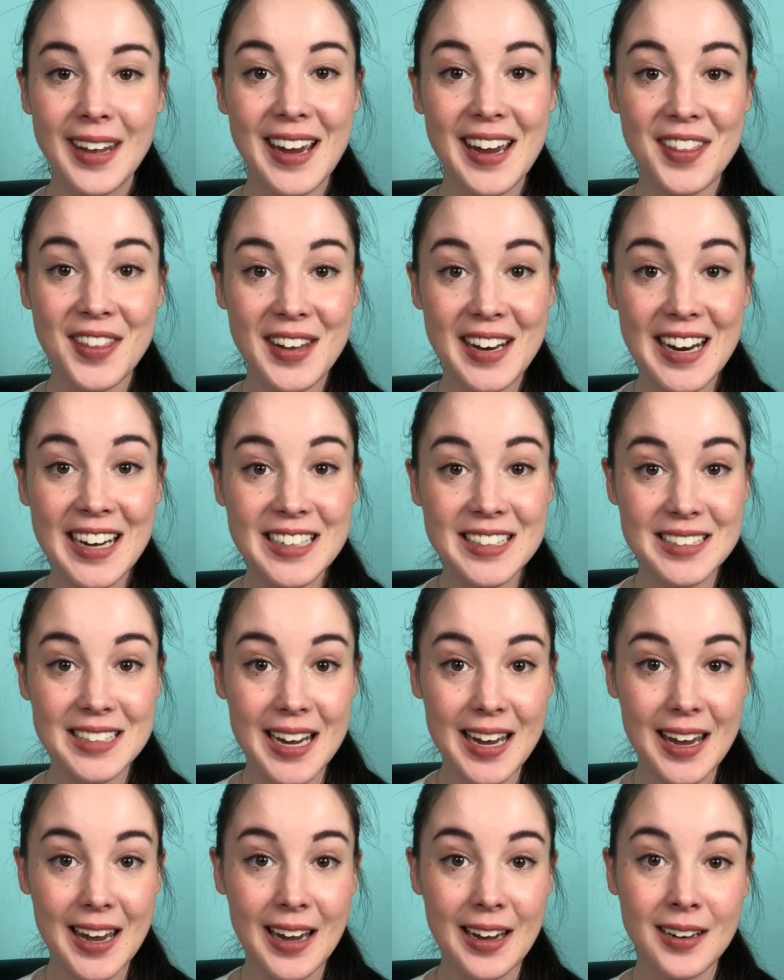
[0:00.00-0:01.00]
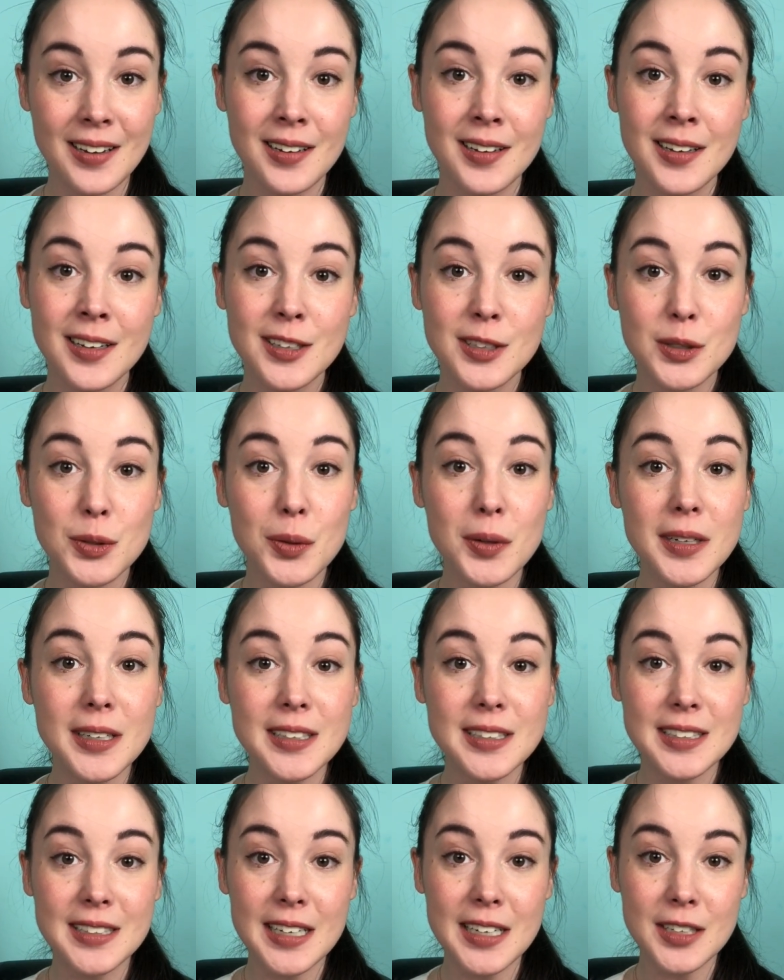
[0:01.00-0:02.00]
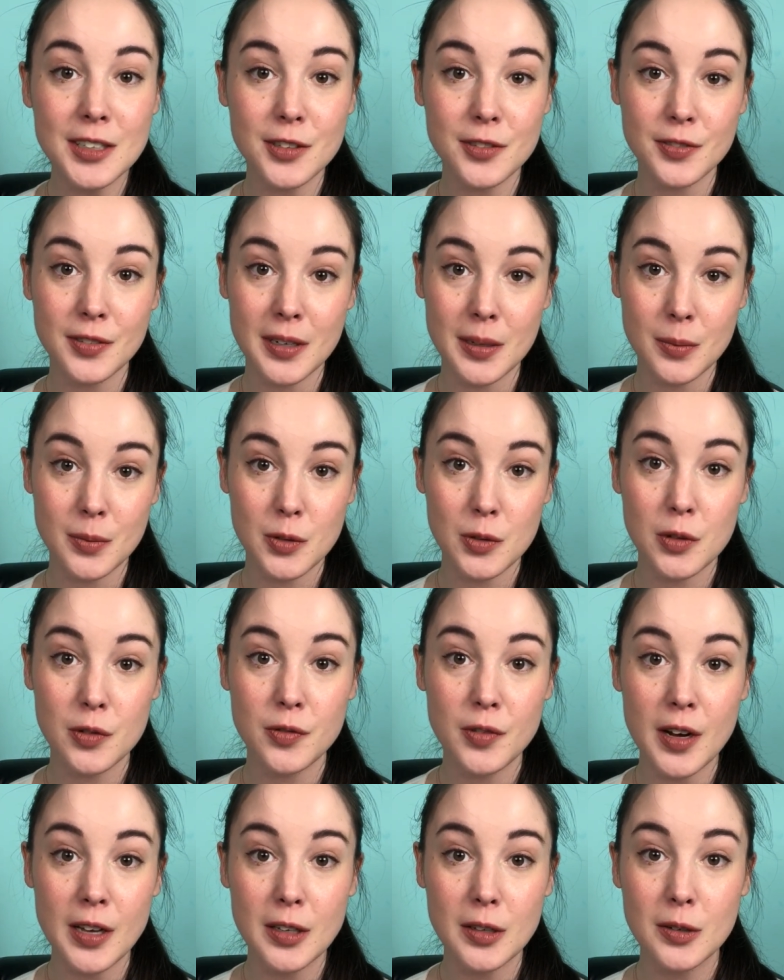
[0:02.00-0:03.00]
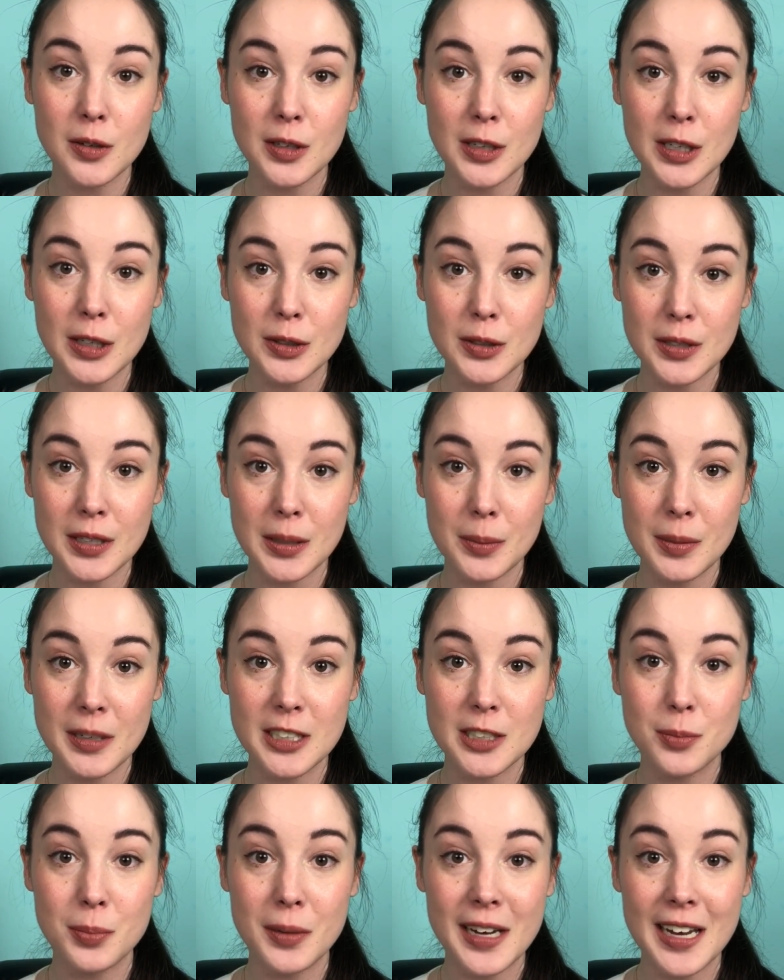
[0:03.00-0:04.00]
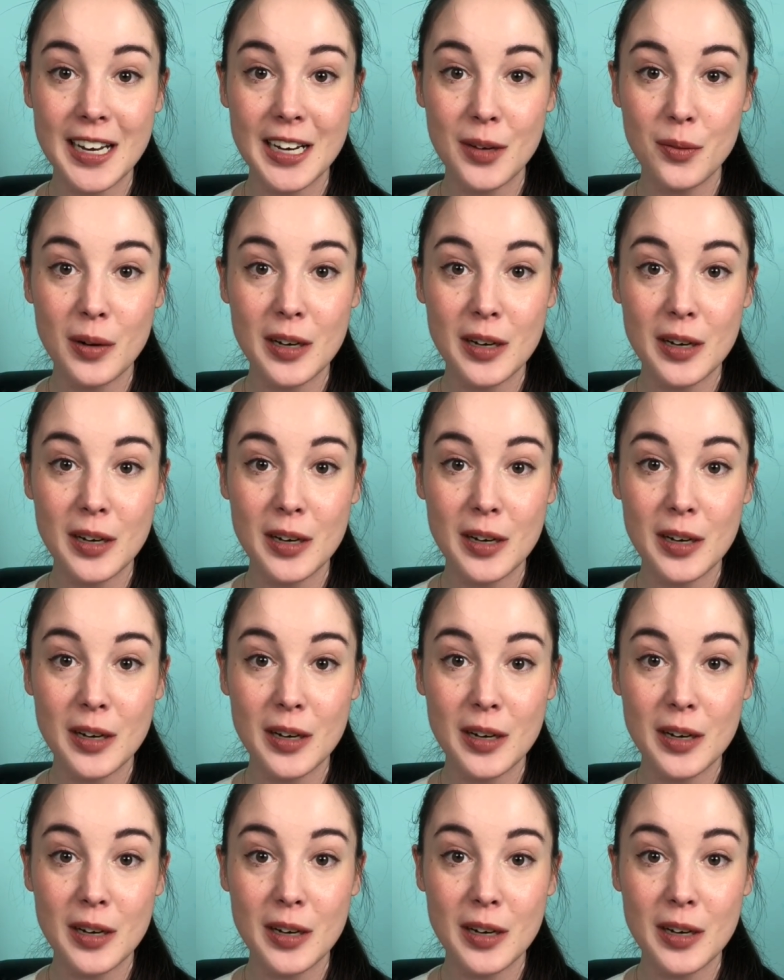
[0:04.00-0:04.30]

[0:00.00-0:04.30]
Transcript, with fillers: In the next decade, sword and sandal films were followed closely by spaghetti